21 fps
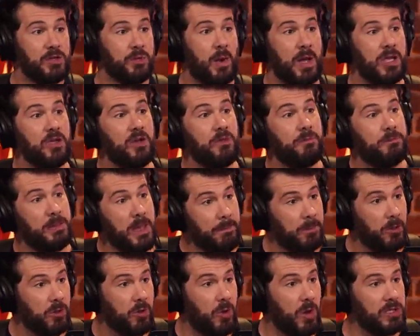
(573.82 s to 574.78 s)
That's why you have
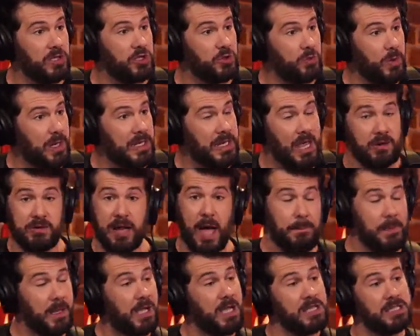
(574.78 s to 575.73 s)
people going to Sweden. Now,
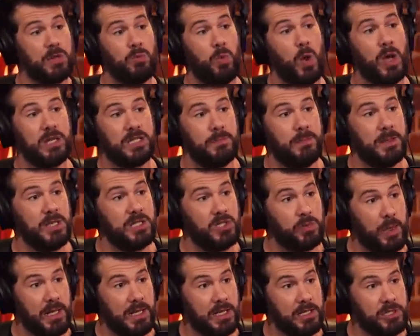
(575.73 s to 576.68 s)
not because they want to be
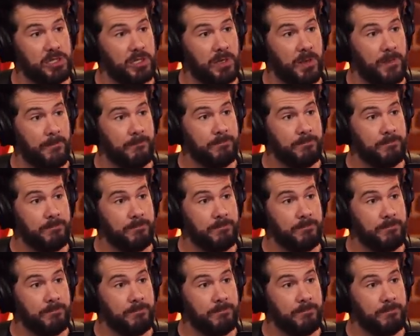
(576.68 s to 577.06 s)
Swedish.